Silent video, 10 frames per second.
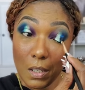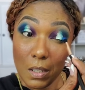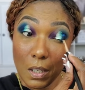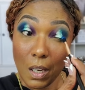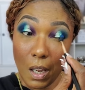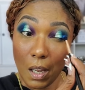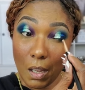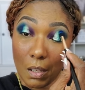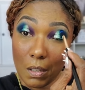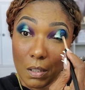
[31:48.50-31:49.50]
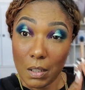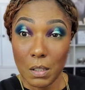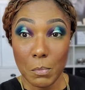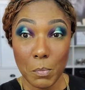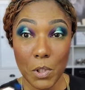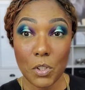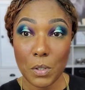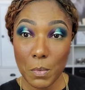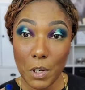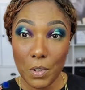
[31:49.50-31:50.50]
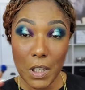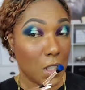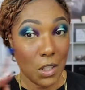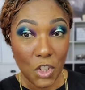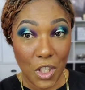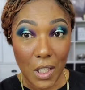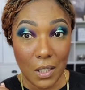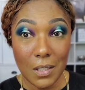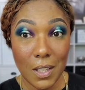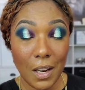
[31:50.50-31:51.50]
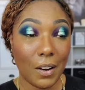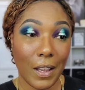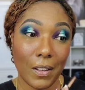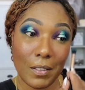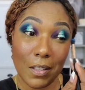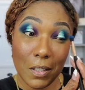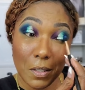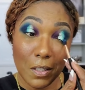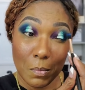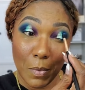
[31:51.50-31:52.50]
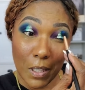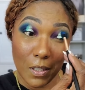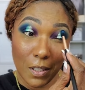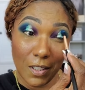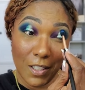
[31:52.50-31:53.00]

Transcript: child, let me put on some earrings and shake this hair out. And this is about to,